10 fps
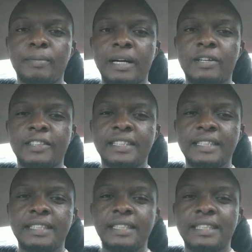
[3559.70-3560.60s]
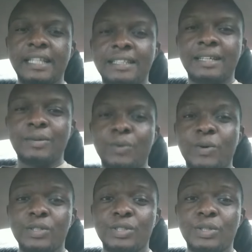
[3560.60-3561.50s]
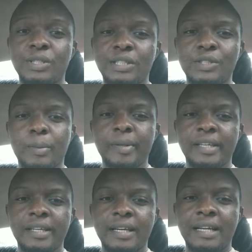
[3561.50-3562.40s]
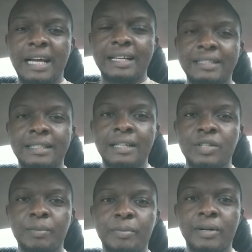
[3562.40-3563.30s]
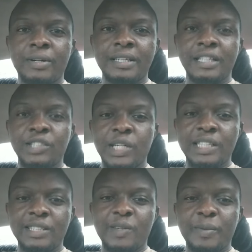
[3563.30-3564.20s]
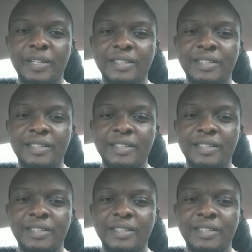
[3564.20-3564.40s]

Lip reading: on this and we'll continue on this topic. And I can see that some people are already enjoying the topic.